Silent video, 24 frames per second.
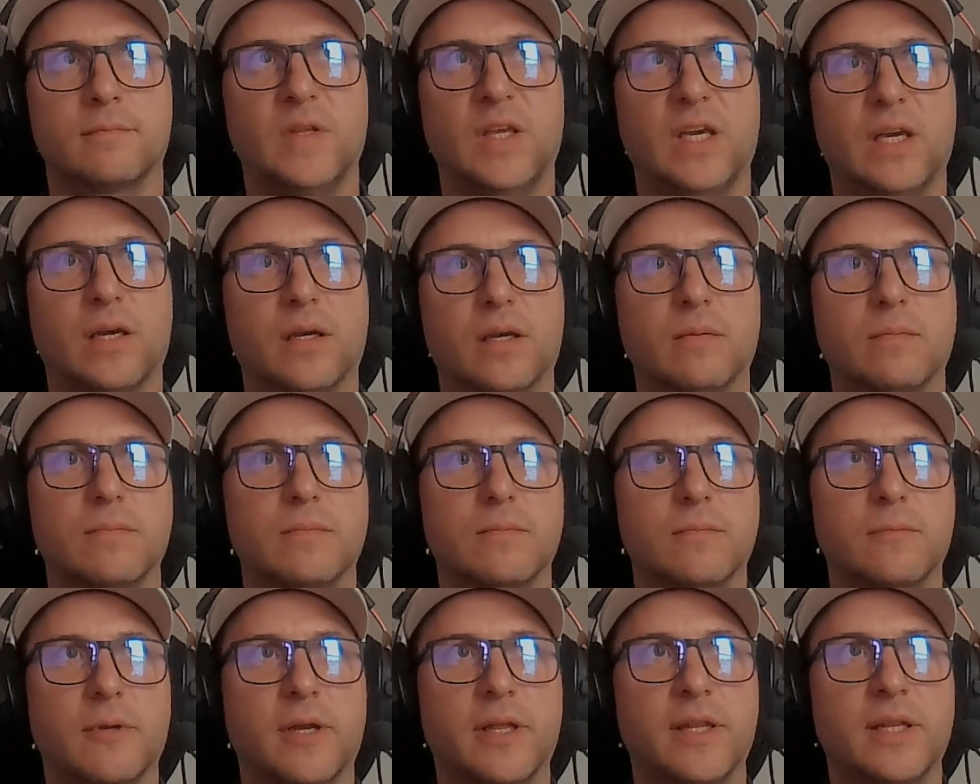Yeah,
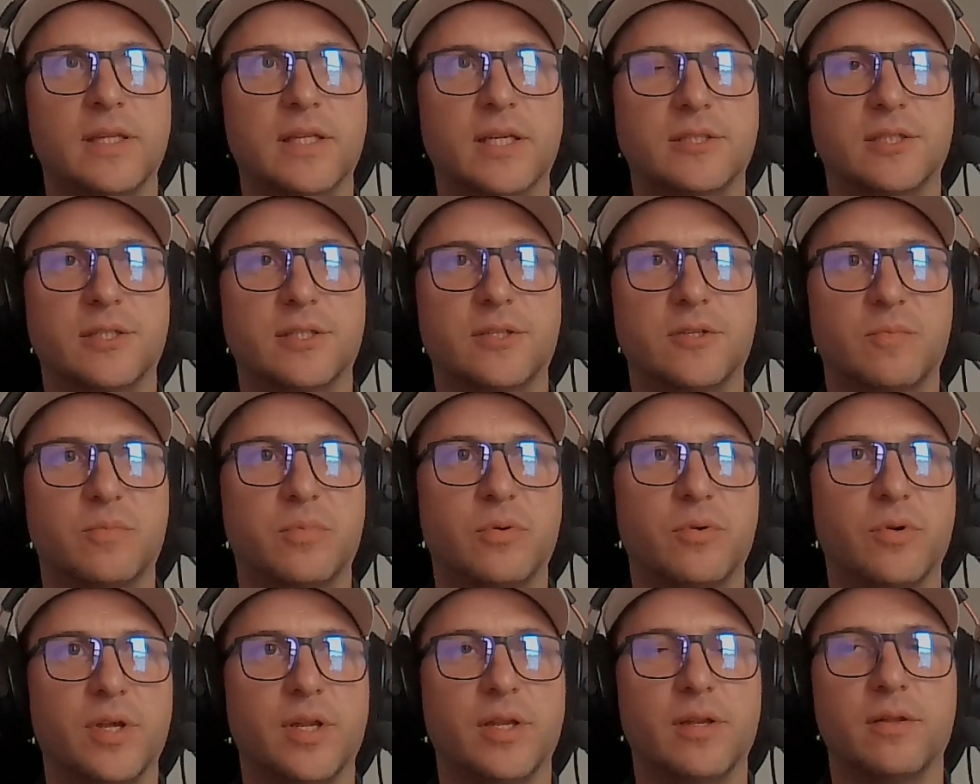I think that's a good
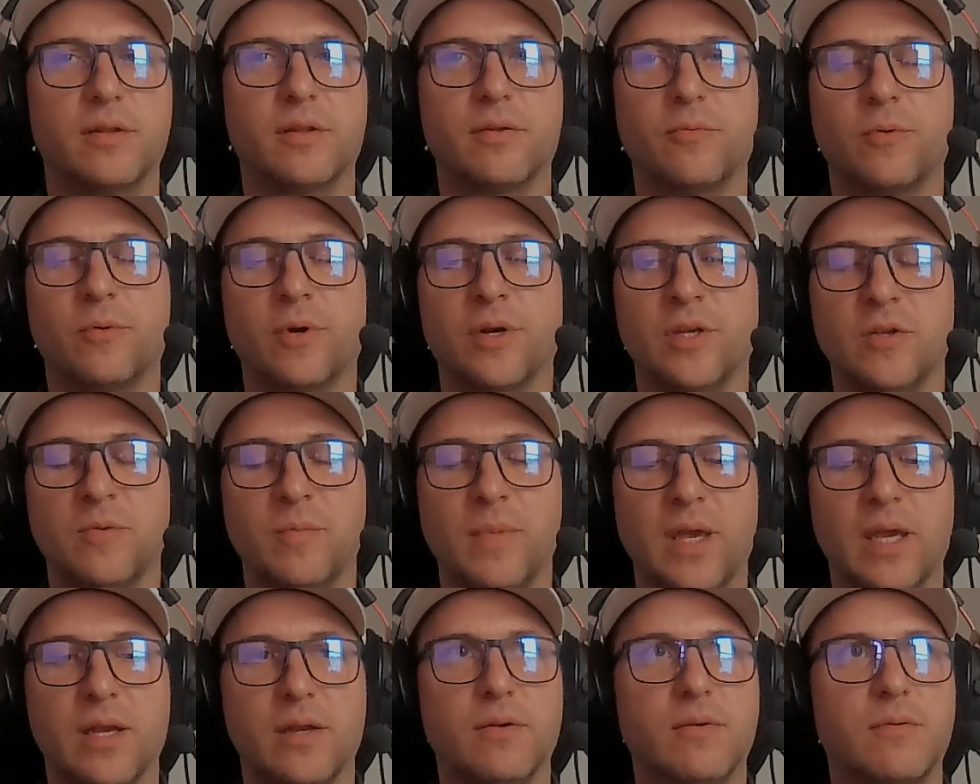point. The one you
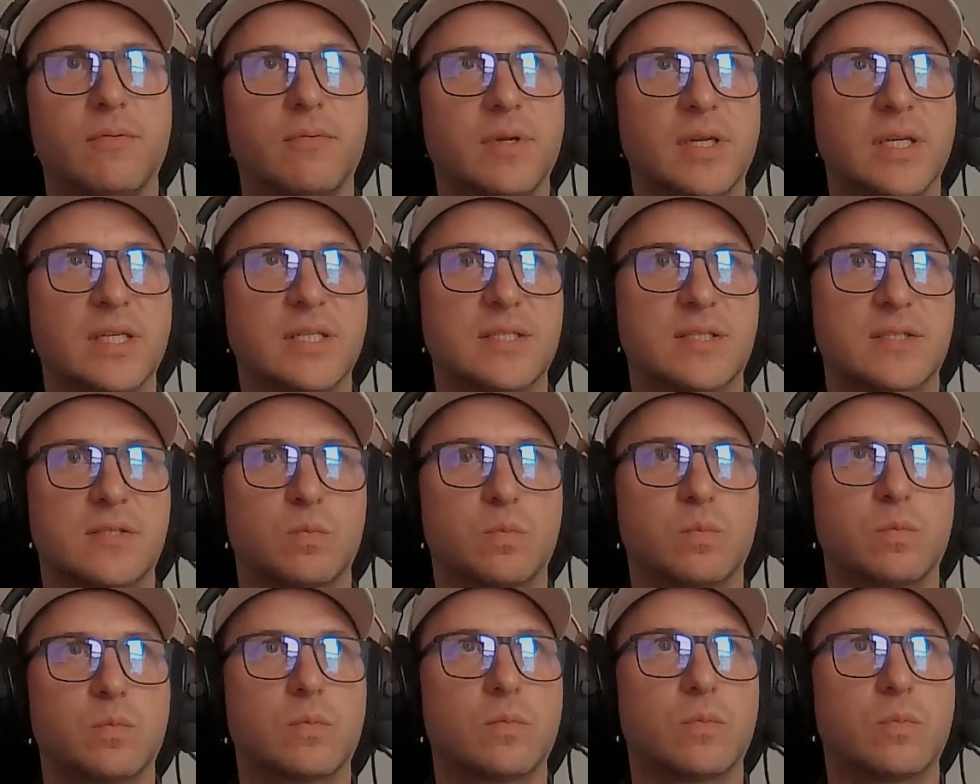made is,